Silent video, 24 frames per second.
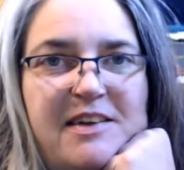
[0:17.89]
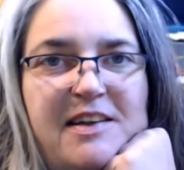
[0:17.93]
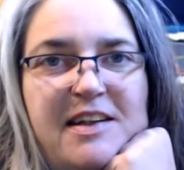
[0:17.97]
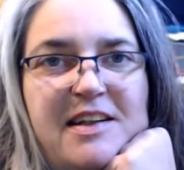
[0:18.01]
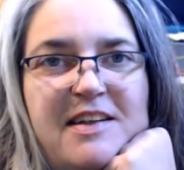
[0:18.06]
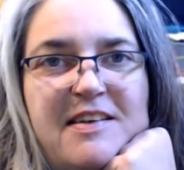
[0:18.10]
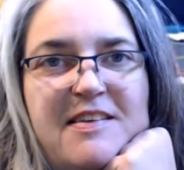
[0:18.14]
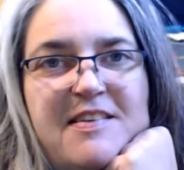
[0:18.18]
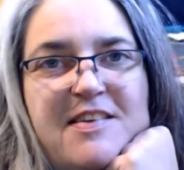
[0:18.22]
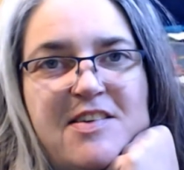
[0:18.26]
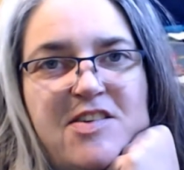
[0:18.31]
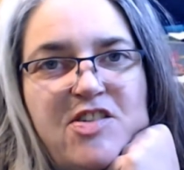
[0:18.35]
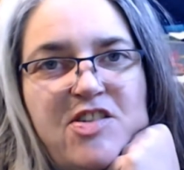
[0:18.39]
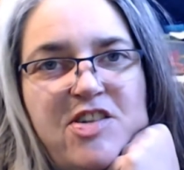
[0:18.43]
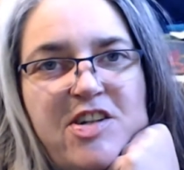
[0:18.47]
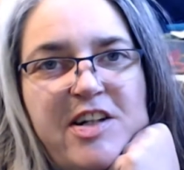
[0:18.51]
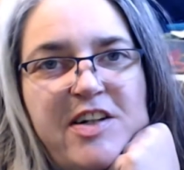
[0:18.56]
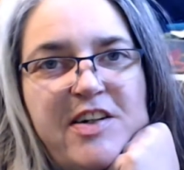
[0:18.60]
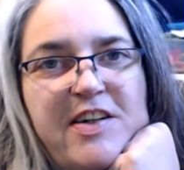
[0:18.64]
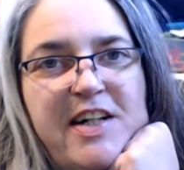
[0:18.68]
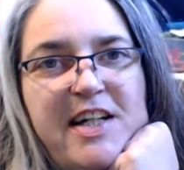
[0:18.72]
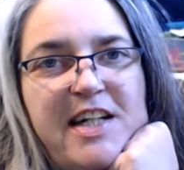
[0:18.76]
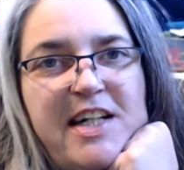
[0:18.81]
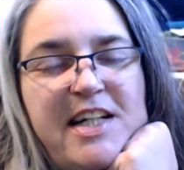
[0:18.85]
This is
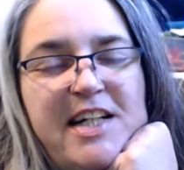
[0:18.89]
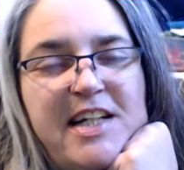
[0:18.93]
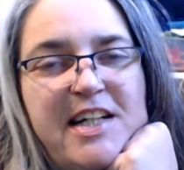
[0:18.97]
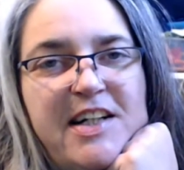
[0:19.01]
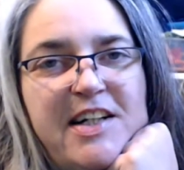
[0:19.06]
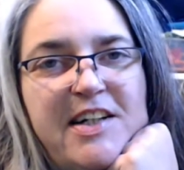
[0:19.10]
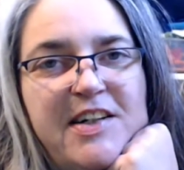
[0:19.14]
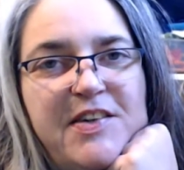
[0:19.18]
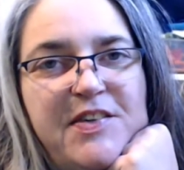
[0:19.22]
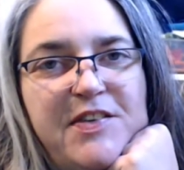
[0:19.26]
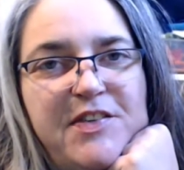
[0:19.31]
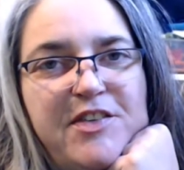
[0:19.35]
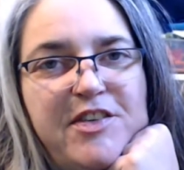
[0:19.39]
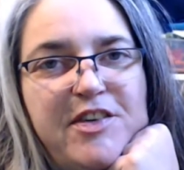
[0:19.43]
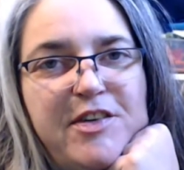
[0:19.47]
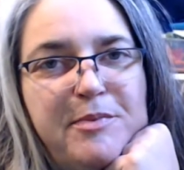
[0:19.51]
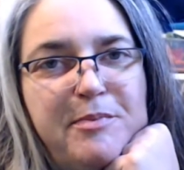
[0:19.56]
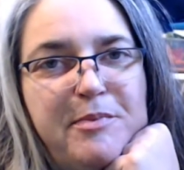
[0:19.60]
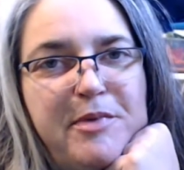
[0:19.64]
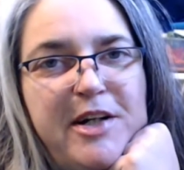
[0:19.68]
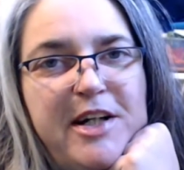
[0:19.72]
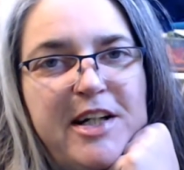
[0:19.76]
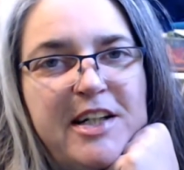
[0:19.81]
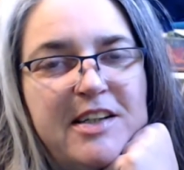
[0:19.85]
Sherry here from
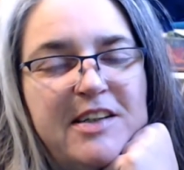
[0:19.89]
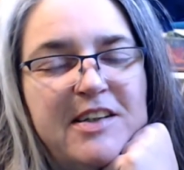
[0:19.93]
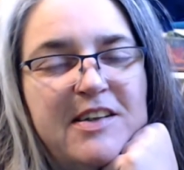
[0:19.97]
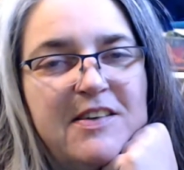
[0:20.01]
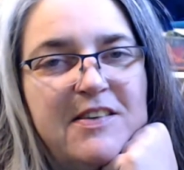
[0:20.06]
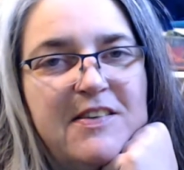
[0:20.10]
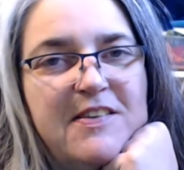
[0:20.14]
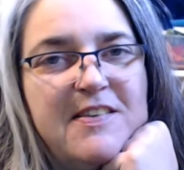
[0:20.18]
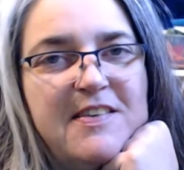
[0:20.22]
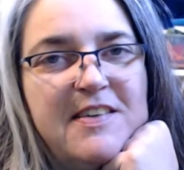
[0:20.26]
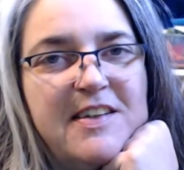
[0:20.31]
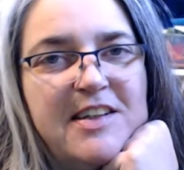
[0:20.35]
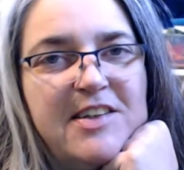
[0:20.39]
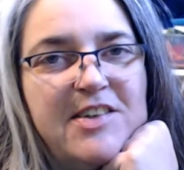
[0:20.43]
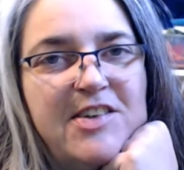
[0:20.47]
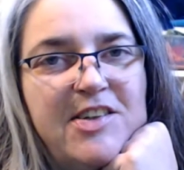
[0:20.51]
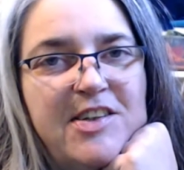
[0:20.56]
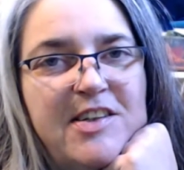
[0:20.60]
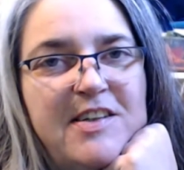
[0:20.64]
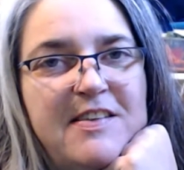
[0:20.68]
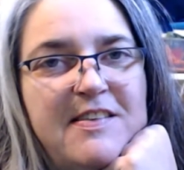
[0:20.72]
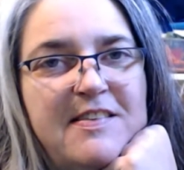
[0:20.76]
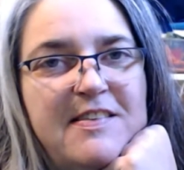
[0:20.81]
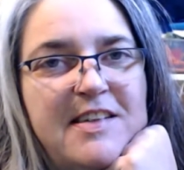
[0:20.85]
Practical
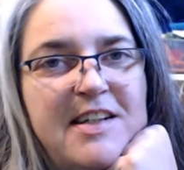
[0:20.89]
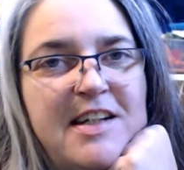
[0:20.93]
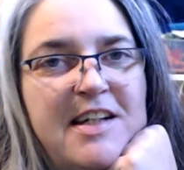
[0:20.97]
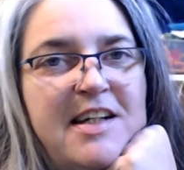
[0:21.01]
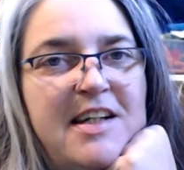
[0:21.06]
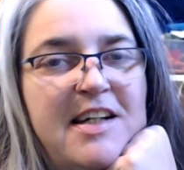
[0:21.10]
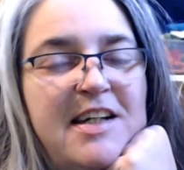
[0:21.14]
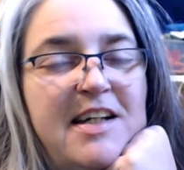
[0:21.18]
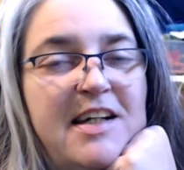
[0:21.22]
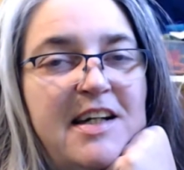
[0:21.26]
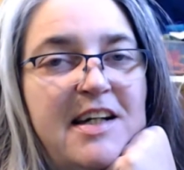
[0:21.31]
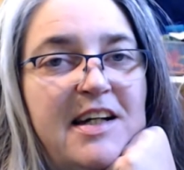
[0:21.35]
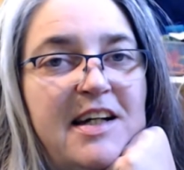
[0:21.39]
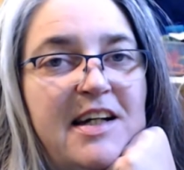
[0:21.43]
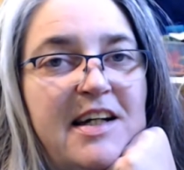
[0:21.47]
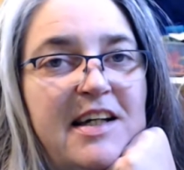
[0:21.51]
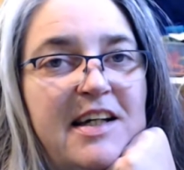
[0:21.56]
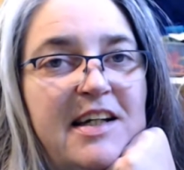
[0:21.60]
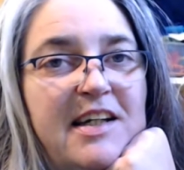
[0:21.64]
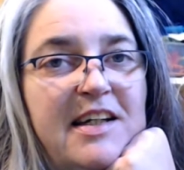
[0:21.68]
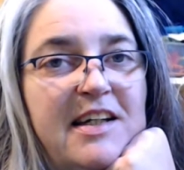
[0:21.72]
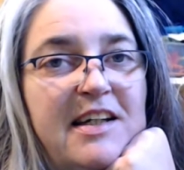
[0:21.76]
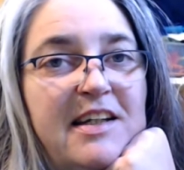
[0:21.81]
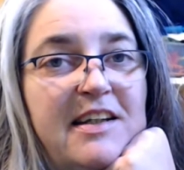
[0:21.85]
Stitches,
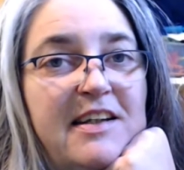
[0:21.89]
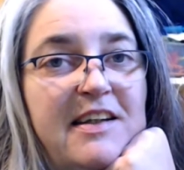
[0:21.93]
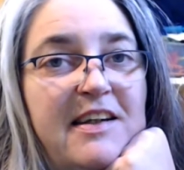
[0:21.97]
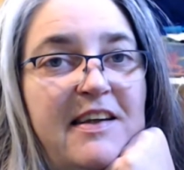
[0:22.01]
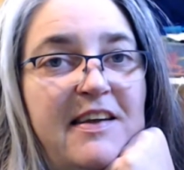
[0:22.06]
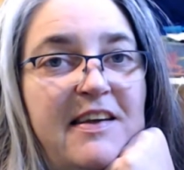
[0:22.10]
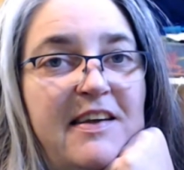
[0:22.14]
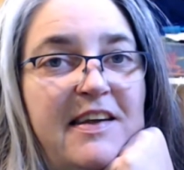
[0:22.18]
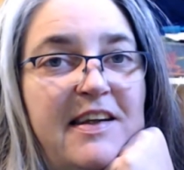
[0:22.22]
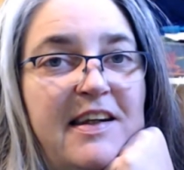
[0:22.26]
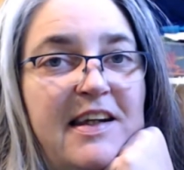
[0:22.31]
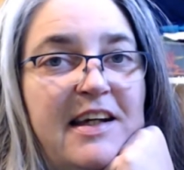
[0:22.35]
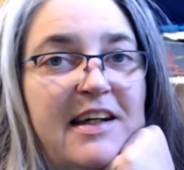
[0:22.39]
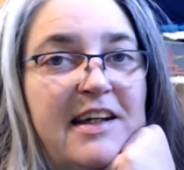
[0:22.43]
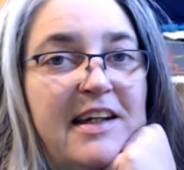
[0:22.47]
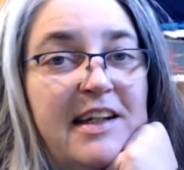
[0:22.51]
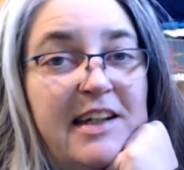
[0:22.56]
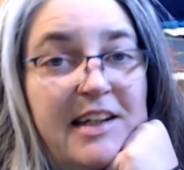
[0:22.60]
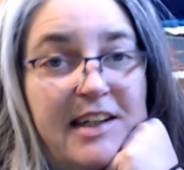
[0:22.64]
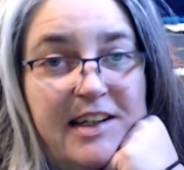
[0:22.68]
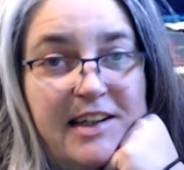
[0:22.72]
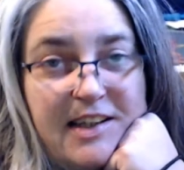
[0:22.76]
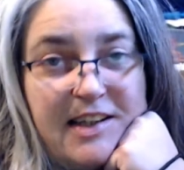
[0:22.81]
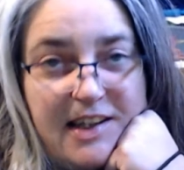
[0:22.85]
and
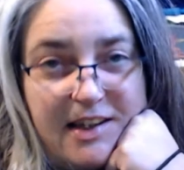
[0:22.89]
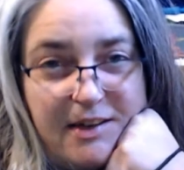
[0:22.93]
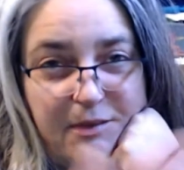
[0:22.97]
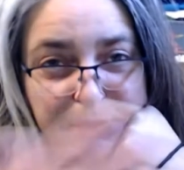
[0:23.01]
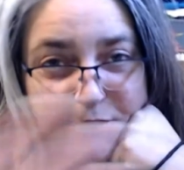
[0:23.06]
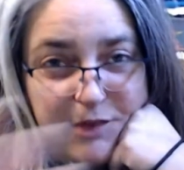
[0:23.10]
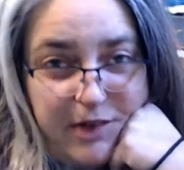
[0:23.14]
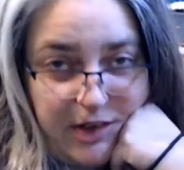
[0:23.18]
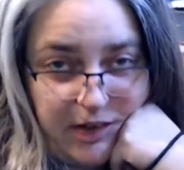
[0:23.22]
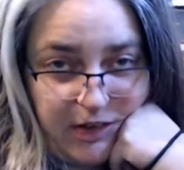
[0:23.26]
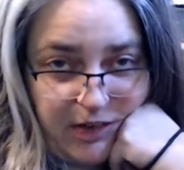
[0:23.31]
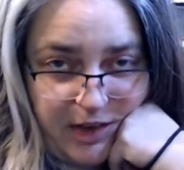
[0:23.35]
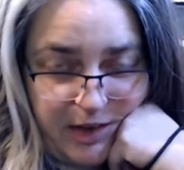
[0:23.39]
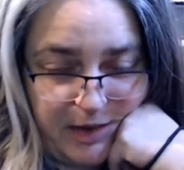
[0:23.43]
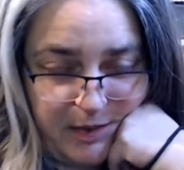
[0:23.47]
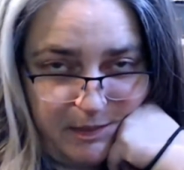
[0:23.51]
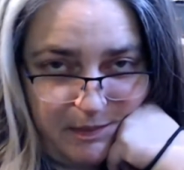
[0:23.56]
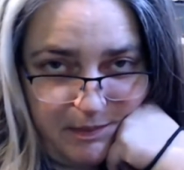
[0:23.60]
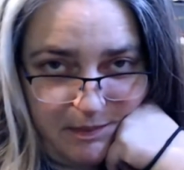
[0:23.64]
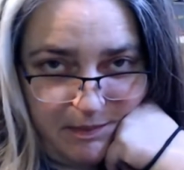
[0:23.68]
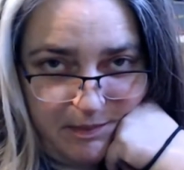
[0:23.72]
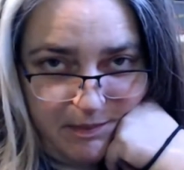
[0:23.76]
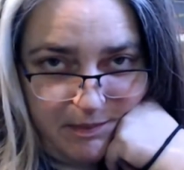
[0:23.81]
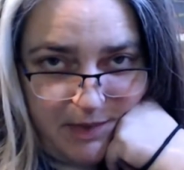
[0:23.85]

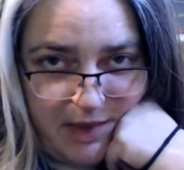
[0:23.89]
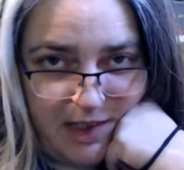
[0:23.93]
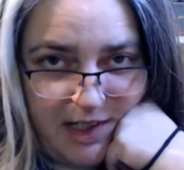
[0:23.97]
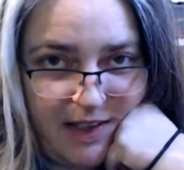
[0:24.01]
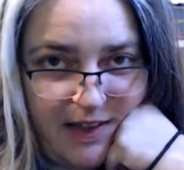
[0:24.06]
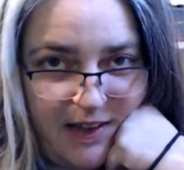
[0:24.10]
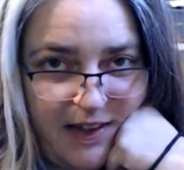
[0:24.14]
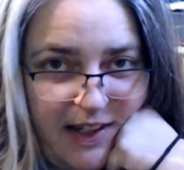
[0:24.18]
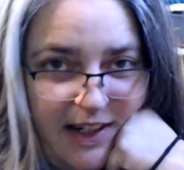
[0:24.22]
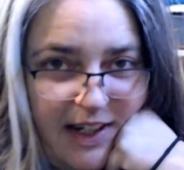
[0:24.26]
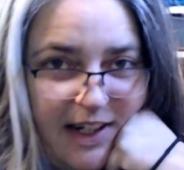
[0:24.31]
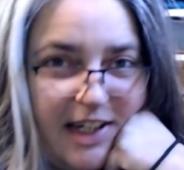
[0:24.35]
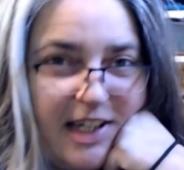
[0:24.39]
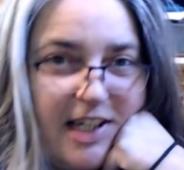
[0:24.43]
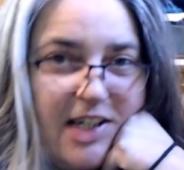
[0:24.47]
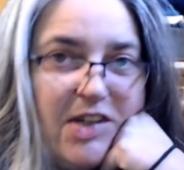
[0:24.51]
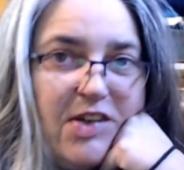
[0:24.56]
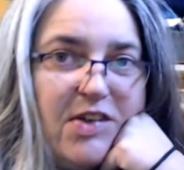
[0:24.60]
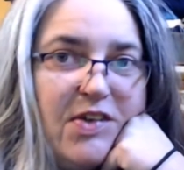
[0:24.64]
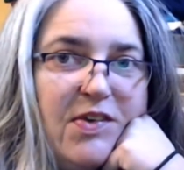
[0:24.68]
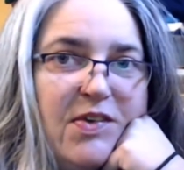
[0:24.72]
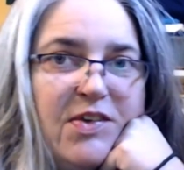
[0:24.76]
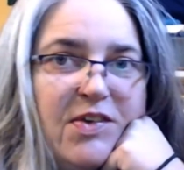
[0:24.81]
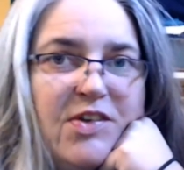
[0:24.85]
welcome and thank
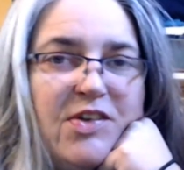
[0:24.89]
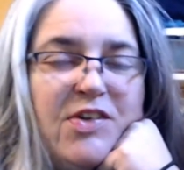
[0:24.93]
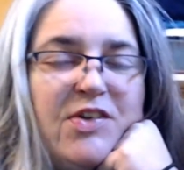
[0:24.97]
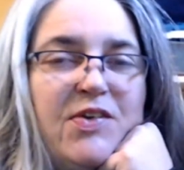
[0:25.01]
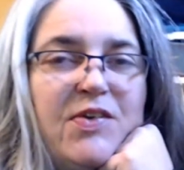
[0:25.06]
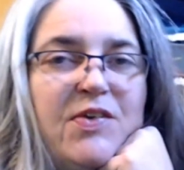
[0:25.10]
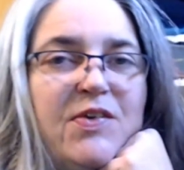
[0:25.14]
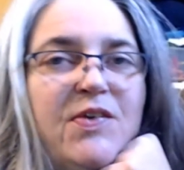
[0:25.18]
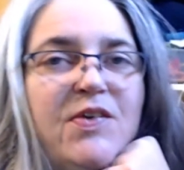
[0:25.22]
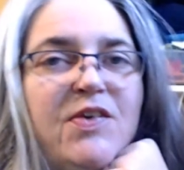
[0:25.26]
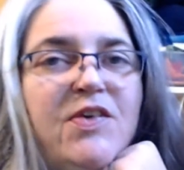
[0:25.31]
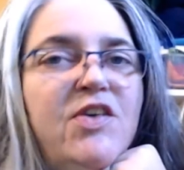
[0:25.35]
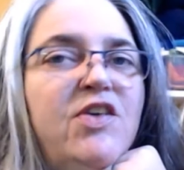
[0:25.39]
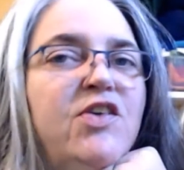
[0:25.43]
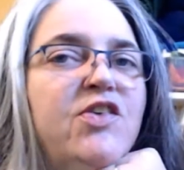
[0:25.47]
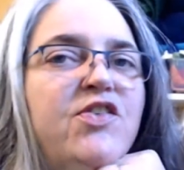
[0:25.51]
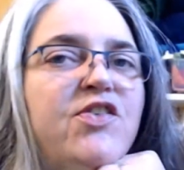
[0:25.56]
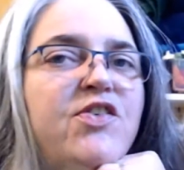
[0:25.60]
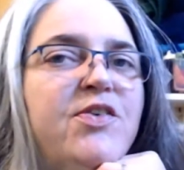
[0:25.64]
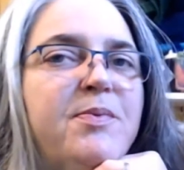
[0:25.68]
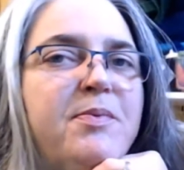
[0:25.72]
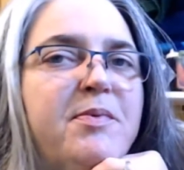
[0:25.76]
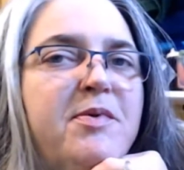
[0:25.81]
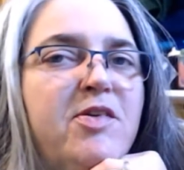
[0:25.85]
you to new
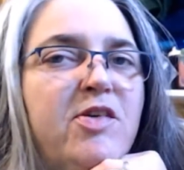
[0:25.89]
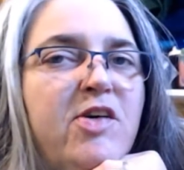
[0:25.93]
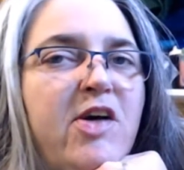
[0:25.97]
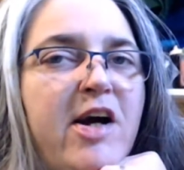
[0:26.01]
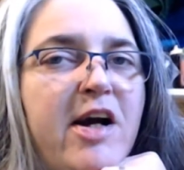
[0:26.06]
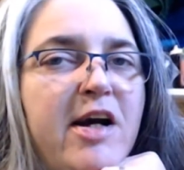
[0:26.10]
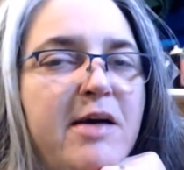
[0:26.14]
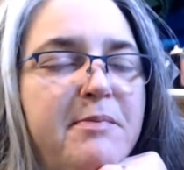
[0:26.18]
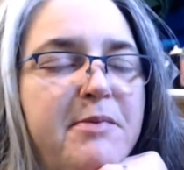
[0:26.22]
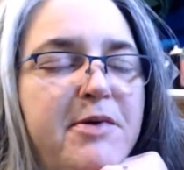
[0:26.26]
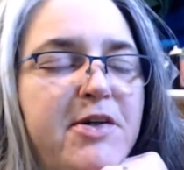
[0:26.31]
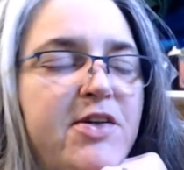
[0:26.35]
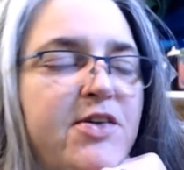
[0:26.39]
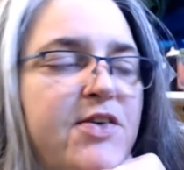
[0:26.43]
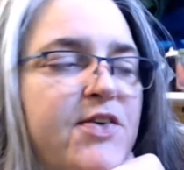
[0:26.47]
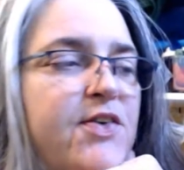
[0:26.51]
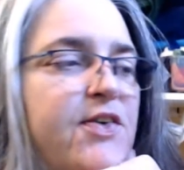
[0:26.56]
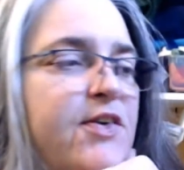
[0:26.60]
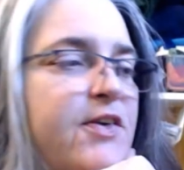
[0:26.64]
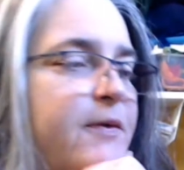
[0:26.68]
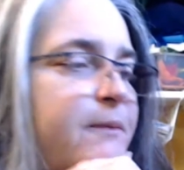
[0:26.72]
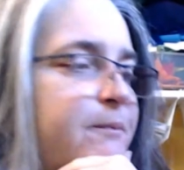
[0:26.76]
subscribers.